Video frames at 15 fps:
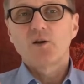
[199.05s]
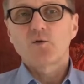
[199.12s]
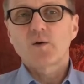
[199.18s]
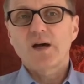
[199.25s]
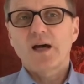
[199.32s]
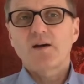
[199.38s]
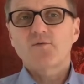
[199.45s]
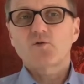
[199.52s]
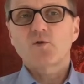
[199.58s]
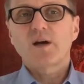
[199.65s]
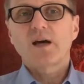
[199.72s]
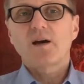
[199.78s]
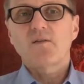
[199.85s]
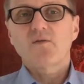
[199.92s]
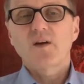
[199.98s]
You have to
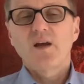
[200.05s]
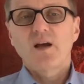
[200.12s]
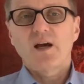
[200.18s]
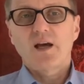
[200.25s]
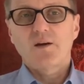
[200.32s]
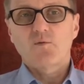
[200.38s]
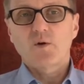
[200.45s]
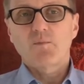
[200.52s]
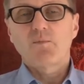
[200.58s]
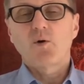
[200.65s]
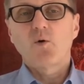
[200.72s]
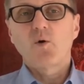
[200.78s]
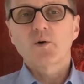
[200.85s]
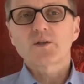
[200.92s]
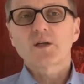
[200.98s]
have a
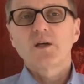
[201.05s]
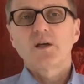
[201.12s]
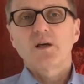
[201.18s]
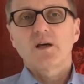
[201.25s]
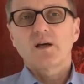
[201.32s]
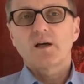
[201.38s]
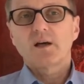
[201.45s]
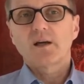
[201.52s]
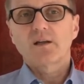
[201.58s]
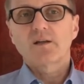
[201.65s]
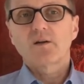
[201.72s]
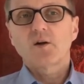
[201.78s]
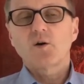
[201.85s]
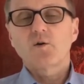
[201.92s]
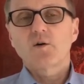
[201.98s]
report uh, in, an,